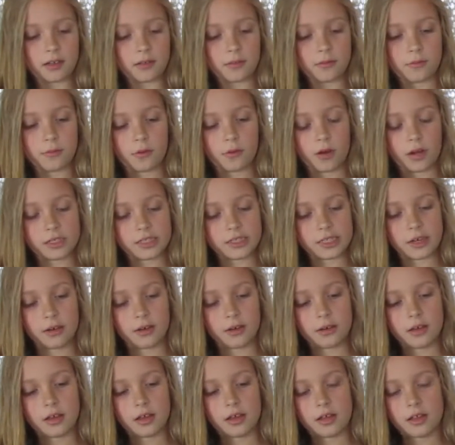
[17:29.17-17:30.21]
wash out
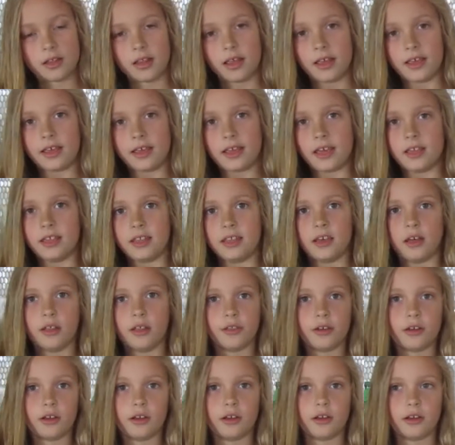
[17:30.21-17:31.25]
any
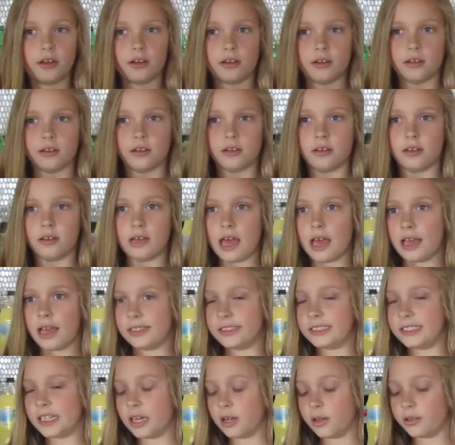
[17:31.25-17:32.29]
other
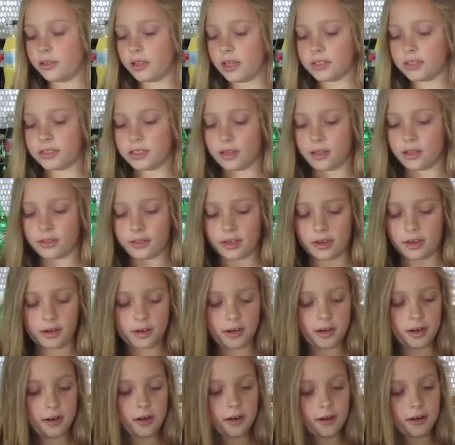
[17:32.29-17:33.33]
eggshell that's on there.
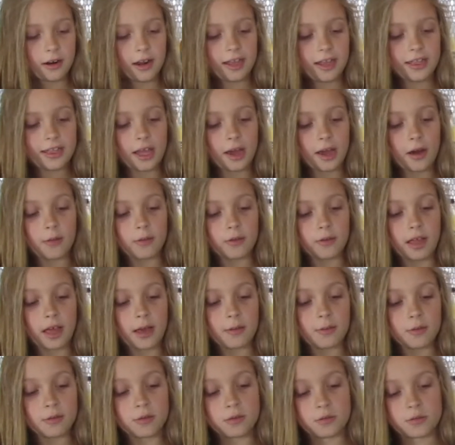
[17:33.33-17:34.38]
Right now, what
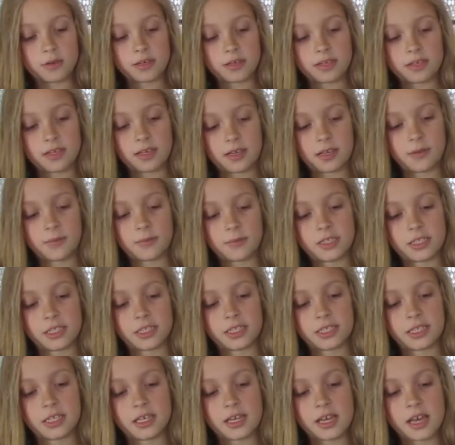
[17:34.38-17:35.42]
I'm doing is that I'm
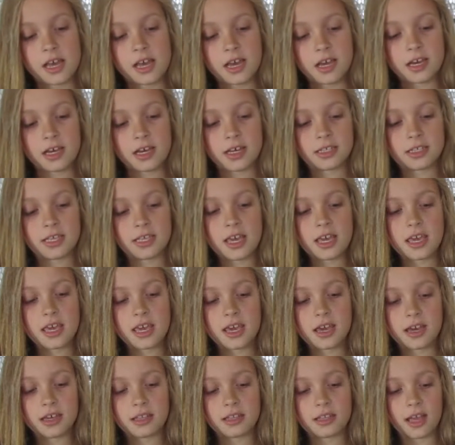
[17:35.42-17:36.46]
just kind of
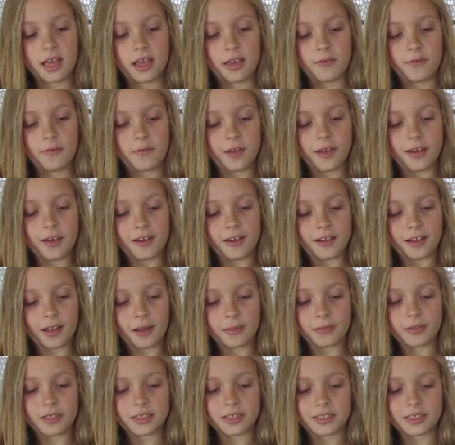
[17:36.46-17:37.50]
taking a knife here and
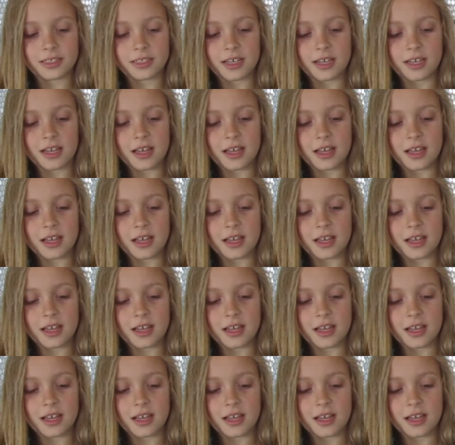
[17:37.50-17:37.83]
I'm just